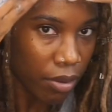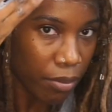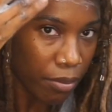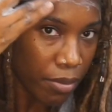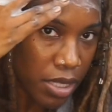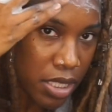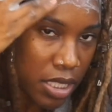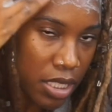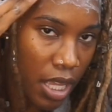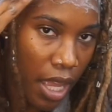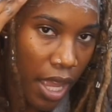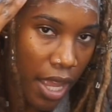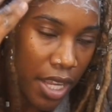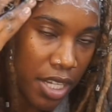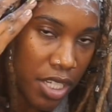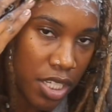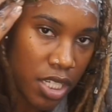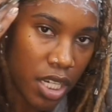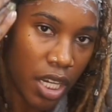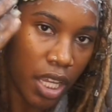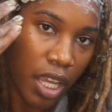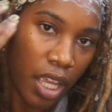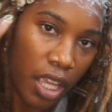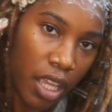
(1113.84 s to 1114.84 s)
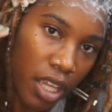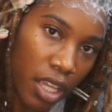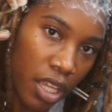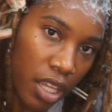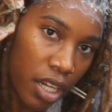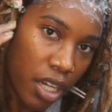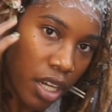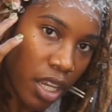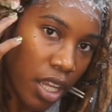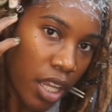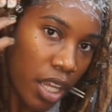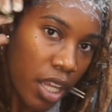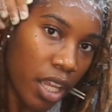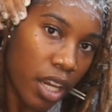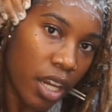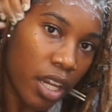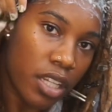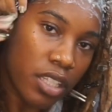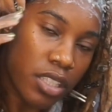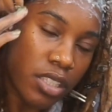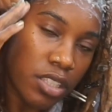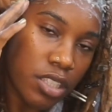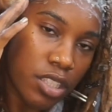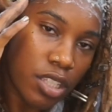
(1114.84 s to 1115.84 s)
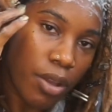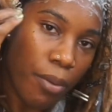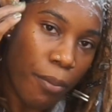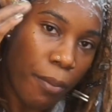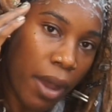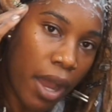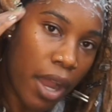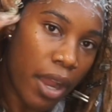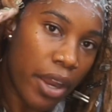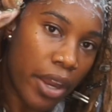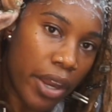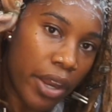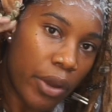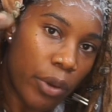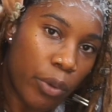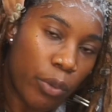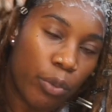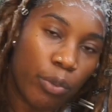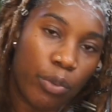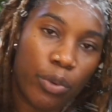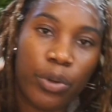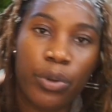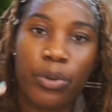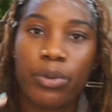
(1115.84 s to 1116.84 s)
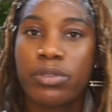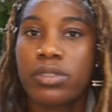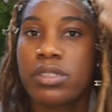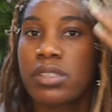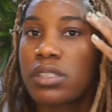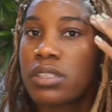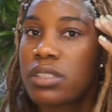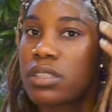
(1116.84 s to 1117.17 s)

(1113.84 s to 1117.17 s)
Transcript: massaging it into my roots.